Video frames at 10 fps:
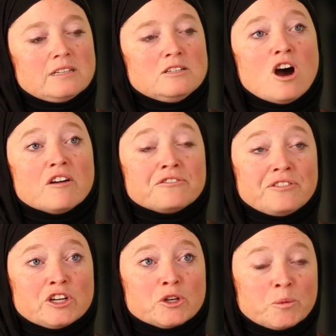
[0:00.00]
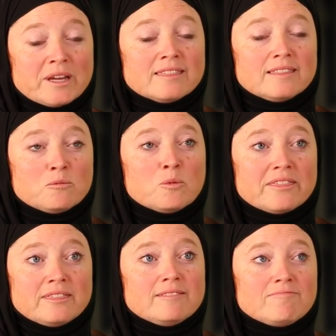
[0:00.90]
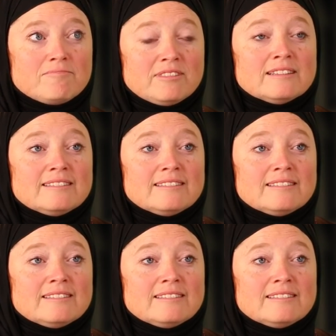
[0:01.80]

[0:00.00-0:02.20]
not fear what, what the